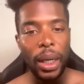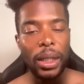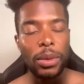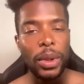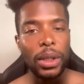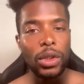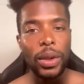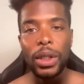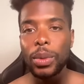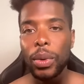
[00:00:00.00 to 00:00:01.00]
has been
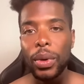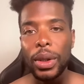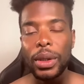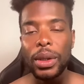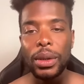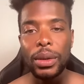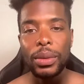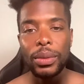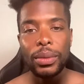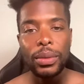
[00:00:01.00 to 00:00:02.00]
transported to
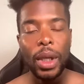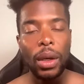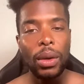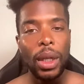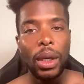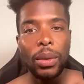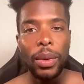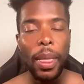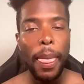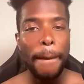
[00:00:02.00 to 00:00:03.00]
Oklahoma.